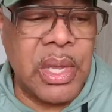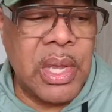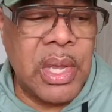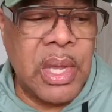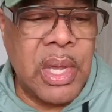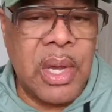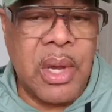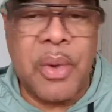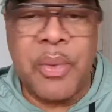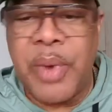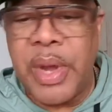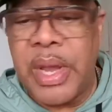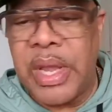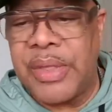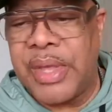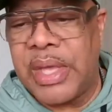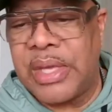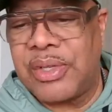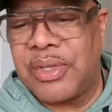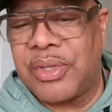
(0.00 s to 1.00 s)
a way
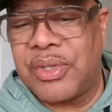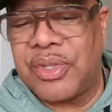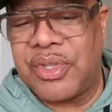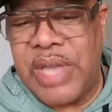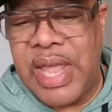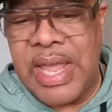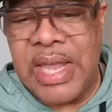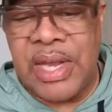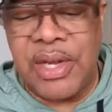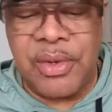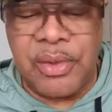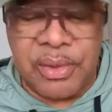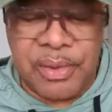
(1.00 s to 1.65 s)
that you stand on the